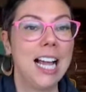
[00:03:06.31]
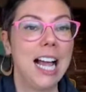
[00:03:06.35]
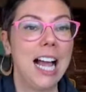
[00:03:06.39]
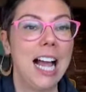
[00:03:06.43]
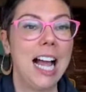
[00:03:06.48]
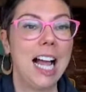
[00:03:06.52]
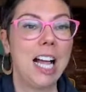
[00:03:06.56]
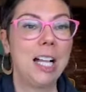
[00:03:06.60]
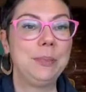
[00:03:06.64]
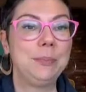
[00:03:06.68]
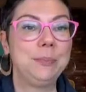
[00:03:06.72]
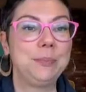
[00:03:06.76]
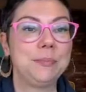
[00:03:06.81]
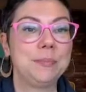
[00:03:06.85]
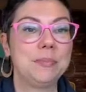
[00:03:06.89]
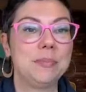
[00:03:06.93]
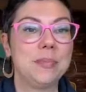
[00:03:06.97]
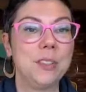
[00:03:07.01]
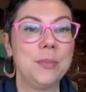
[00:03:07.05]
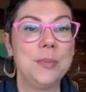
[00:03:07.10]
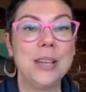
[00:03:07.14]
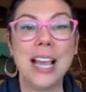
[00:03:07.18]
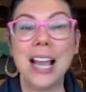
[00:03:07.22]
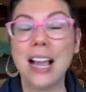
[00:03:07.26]
Um,
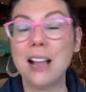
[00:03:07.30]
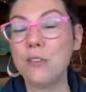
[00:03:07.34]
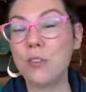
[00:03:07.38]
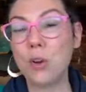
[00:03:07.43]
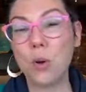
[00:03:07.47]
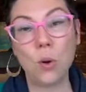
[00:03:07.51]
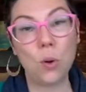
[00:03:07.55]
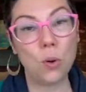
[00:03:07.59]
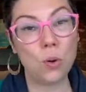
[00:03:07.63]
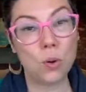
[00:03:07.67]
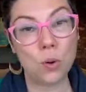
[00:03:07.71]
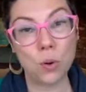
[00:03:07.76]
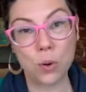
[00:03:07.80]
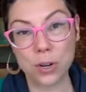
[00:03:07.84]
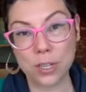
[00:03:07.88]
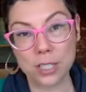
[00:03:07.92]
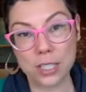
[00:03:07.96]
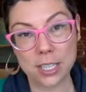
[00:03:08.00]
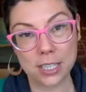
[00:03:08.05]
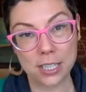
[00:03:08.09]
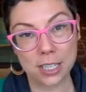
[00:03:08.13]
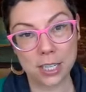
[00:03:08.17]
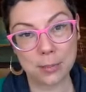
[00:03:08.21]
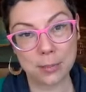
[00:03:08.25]
we have a whole course
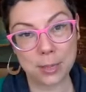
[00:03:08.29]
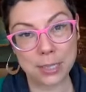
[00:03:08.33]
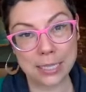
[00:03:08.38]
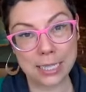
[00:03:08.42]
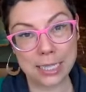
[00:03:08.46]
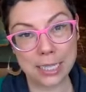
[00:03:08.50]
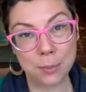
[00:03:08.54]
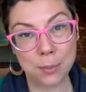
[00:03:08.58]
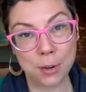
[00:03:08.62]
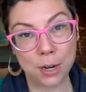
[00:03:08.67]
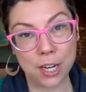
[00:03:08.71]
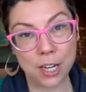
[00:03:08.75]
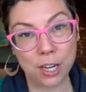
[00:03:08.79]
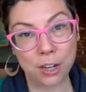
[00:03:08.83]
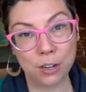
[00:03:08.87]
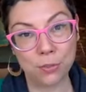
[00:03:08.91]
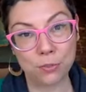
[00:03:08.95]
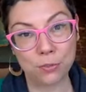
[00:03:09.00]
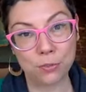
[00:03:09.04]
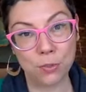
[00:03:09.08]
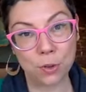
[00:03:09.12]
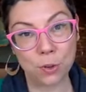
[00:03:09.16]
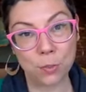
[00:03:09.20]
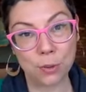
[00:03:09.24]
in the Abundance Party called
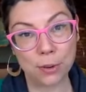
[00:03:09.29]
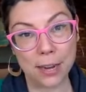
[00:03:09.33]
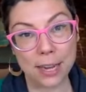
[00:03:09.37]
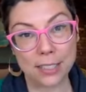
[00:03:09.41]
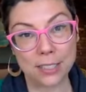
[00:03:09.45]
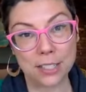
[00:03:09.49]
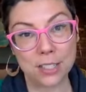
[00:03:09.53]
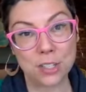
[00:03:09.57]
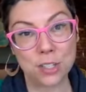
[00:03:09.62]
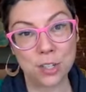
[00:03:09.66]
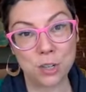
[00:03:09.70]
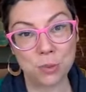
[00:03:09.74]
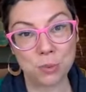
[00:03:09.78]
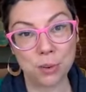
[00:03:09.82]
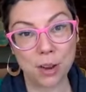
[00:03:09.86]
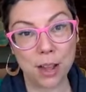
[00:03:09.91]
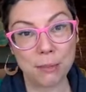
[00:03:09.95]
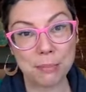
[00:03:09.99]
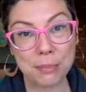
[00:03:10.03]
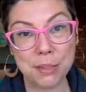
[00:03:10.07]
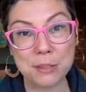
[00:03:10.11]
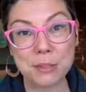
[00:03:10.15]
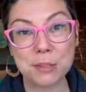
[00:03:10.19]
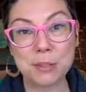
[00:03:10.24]
Full Practice New
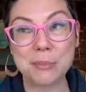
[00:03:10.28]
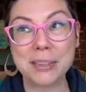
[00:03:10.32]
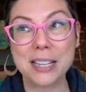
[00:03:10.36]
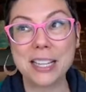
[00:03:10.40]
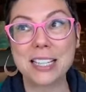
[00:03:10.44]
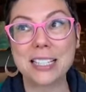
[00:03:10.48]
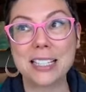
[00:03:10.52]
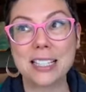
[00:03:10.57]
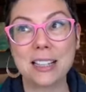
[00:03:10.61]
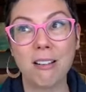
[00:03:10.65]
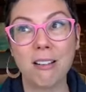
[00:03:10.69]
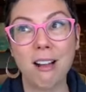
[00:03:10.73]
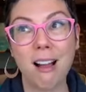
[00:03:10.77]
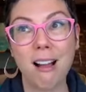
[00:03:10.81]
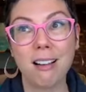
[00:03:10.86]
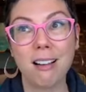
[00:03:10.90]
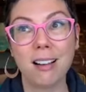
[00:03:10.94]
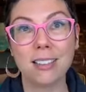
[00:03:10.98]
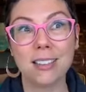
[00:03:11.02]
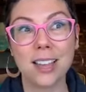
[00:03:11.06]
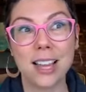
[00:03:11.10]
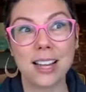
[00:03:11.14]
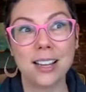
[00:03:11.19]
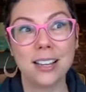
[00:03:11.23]
Problems because there are
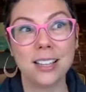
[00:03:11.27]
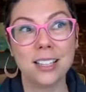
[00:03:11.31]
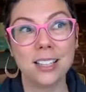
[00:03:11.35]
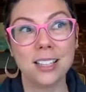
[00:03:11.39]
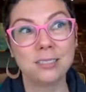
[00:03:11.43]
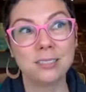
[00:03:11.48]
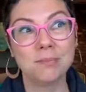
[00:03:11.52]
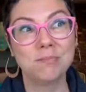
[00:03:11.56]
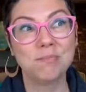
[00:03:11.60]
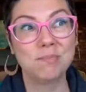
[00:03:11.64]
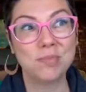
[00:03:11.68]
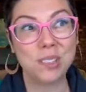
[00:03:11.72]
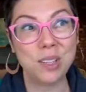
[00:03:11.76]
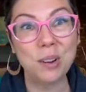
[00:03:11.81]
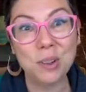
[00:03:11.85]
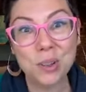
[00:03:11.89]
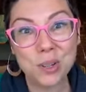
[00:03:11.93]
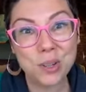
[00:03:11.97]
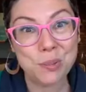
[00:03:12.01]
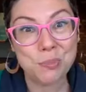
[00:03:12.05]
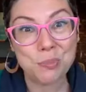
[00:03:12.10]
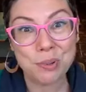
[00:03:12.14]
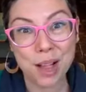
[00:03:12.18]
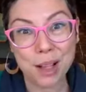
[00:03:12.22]
like there are
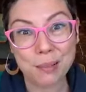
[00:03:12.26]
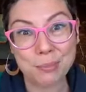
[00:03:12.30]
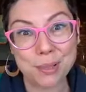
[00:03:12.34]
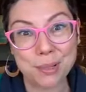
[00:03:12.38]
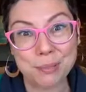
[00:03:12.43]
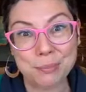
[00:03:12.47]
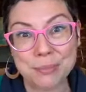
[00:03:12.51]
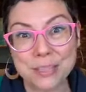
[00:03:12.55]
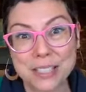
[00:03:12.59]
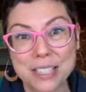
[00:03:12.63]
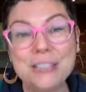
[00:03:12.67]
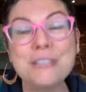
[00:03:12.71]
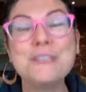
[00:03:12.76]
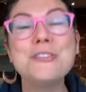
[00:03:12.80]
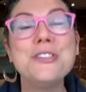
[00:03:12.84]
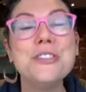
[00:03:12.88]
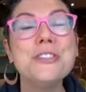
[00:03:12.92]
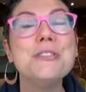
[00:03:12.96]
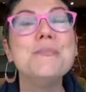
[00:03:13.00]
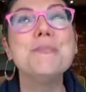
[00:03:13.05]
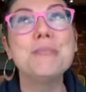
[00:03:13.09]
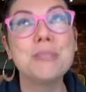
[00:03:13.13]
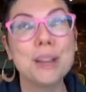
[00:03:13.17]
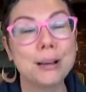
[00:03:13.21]
new problems. There are
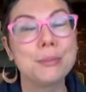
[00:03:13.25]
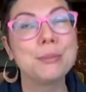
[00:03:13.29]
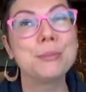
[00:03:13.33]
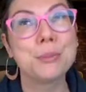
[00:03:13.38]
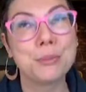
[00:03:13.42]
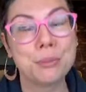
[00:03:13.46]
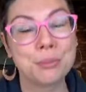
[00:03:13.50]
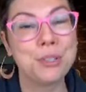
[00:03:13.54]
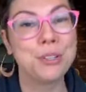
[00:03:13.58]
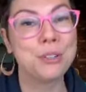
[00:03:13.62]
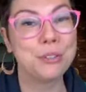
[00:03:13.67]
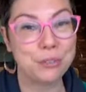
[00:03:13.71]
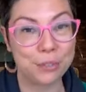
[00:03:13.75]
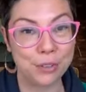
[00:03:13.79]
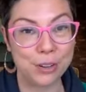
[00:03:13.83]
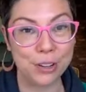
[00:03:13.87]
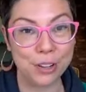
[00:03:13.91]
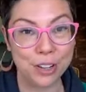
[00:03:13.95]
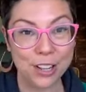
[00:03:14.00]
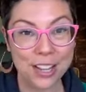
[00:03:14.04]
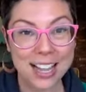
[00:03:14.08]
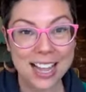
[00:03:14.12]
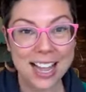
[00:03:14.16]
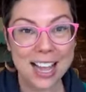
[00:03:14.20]
new problems when you're full.
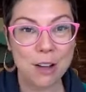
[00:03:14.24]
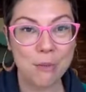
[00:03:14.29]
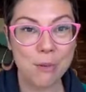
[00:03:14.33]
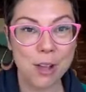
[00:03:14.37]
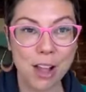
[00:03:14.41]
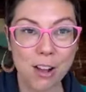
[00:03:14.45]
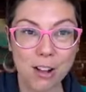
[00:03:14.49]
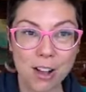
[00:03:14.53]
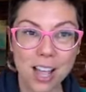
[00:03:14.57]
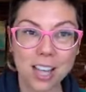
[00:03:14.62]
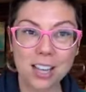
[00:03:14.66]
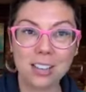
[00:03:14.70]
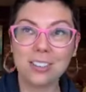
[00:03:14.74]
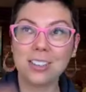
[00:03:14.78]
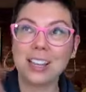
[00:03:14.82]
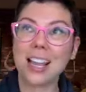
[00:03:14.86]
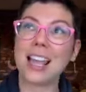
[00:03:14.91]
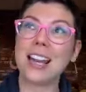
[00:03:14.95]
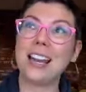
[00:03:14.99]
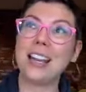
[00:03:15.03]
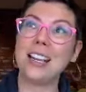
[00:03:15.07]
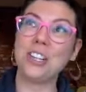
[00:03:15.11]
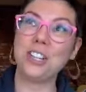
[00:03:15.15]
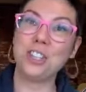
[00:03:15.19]
We all kind of look
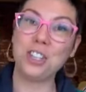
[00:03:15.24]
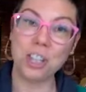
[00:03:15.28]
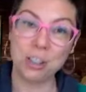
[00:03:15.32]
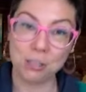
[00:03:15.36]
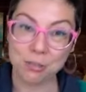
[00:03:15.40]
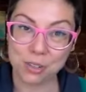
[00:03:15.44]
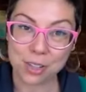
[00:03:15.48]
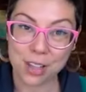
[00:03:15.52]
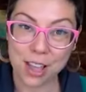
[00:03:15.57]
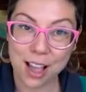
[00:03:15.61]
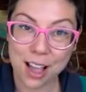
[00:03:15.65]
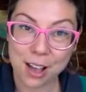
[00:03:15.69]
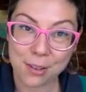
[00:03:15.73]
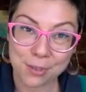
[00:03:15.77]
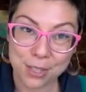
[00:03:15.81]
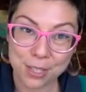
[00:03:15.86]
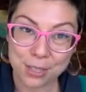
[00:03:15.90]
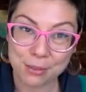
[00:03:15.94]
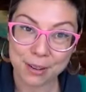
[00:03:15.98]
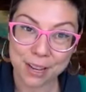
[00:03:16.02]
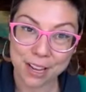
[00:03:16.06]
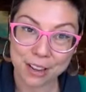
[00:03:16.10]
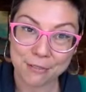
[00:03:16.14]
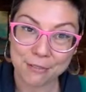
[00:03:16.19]
at it as Shangri La. Once
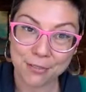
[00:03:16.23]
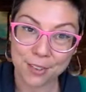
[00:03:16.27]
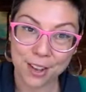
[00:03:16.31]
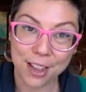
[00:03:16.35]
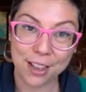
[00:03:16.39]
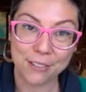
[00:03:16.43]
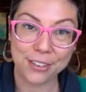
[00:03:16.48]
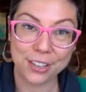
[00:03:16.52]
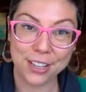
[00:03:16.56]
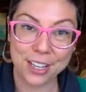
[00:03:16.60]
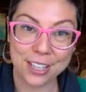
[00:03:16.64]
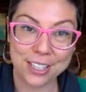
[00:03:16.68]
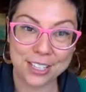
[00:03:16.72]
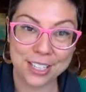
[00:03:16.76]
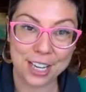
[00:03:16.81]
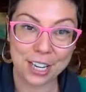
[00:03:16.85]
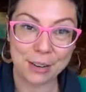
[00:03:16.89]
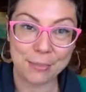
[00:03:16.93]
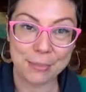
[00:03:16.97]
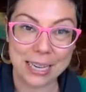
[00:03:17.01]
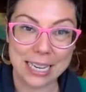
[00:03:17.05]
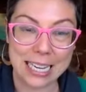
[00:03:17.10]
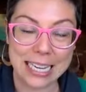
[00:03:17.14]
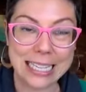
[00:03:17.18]
we get full, everything's going to
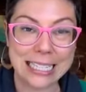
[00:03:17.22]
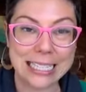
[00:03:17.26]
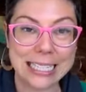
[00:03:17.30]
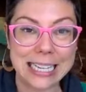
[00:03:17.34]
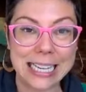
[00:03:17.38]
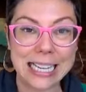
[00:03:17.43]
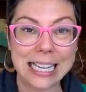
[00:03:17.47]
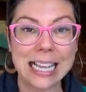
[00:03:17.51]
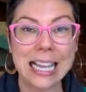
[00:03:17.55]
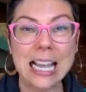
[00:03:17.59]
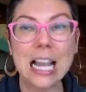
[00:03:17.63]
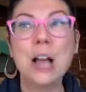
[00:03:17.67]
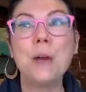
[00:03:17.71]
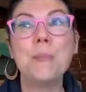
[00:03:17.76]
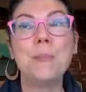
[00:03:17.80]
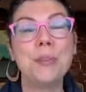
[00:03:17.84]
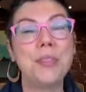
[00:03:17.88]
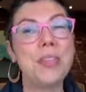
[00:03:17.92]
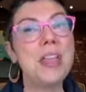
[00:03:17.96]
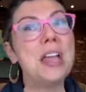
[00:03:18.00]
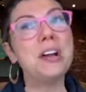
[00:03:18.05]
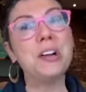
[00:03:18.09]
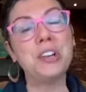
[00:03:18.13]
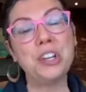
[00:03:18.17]
be easy. But
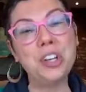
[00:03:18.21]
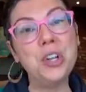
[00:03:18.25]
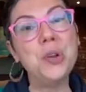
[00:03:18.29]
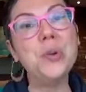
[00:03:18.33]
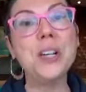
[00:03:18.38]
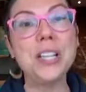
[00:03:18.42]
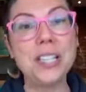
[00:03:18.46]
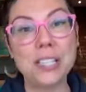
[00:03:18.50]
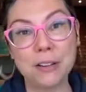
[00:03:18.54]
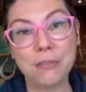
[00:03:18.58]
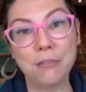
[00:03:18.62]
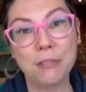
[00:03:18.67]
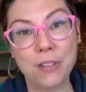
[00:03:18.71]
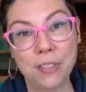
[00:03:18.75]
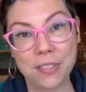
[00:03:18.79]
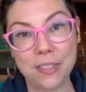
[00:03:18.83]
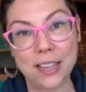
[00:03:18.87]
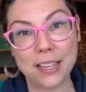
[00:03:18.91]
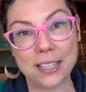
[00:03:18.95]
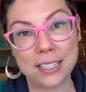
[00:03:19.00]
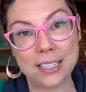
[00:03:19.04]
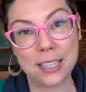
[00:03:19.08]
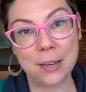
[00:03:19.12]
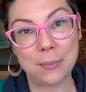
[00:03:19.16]
there are new and different
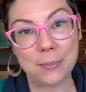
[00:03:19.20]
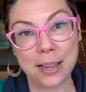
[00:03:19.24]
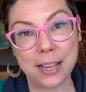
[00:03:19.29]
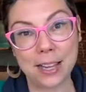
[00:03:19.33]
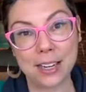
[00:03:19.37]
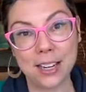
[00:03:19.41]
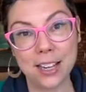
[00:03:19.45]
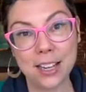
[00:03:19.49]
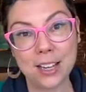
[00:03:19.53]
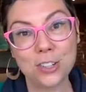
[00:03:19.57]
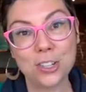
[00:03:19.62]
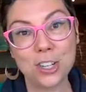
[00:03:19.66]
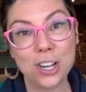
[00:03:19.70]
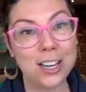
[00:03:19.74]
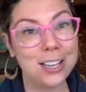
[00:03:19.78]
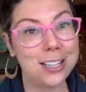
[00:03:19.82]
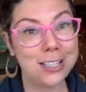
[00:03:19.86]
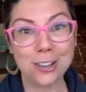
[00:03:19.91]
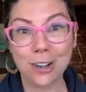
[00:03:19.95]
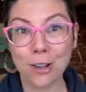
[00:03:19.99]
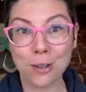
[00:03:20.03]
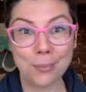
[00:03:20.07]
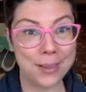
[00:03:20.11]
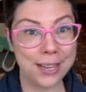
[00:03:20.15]
things to manage, and it's
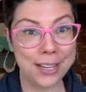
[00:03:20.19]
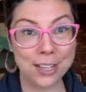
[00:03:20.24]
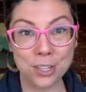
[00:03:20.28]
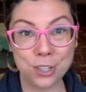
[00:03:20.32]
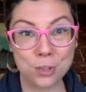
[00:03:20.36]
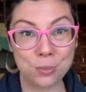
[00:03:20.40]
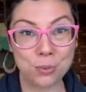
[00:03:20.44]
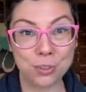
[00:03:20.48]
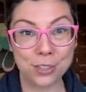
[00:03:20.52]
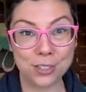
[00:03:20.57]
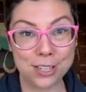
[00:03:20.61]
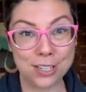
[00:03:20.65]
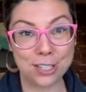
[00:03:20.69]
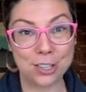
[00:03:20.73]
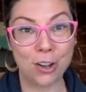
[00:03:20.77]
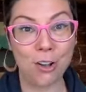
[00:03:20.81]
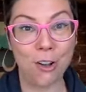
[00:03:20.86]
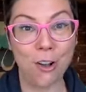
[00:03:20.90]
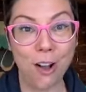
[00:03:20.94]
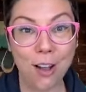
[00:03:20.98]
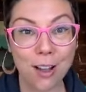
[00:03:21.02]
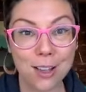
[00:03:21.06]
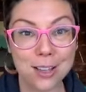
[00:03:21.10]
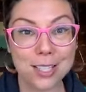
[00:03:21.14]
all manageable and it's
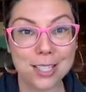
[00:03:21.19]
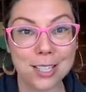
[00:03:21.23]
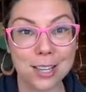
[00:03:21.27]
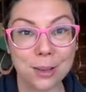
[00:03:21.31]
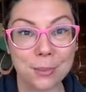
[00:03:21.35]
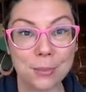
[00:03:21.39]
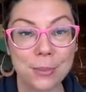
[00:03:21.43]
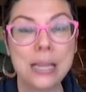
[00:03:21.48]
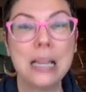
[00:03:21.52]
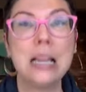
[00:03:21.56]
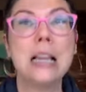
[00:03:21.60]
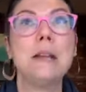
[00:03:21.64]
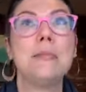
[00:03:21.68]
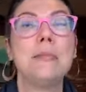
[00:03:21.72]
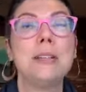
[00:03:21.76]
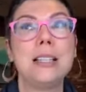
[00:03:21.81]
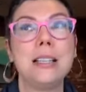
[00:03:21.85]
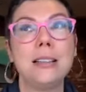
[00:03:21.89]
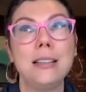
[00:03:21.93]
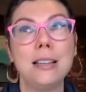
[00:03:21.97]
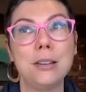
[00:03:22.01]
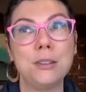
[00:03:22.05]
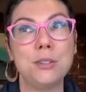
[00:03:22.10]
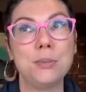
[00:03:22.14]
all awesome. But
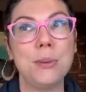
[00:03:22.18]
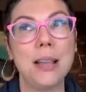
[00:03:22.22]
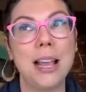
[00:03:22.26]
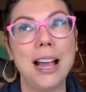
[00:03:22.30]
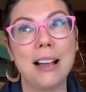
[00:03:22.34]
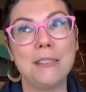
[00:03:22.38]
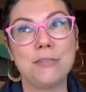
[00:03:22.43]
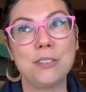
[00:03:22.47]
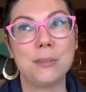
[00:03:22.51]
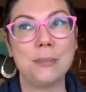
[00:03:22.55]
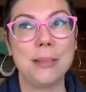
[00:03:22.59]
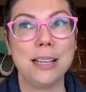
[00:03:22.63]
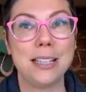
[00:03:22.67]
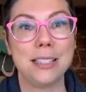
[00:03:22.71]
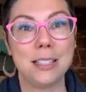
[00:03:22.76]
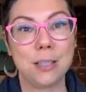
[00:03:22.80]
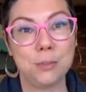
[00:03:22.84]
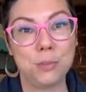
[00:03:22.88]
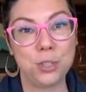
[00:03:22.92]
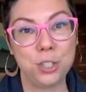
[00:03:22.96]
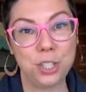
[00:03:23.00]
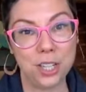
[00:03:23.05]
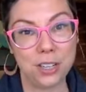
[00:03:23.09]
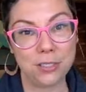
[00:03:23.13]
sometimes we have to make some
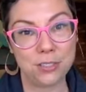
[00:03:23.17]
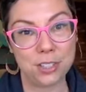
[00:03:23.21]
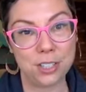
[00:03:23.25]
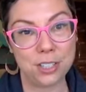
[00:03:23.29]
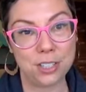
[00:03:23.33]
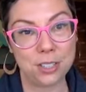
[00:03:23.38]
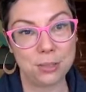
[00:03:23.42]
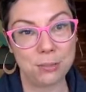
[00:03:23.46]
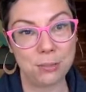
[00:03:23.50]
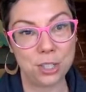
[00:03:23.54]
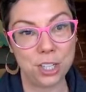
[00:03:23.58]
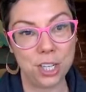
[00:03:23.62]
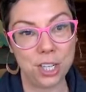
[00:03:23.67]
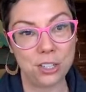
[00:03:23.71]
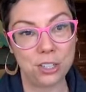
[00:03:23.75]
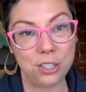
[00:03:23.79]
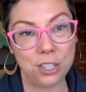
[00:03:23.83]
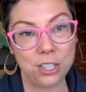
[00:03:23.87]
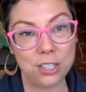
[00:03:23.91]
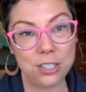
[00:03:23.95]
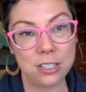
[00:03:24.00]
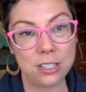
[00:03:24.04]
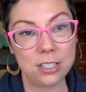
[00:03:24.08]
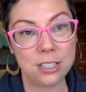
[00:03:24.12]
shifts and some
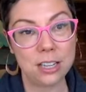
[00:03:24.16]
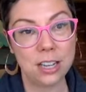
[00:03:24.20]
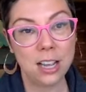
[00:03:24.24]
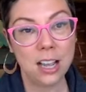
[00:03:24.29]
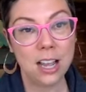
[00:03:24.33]
changes.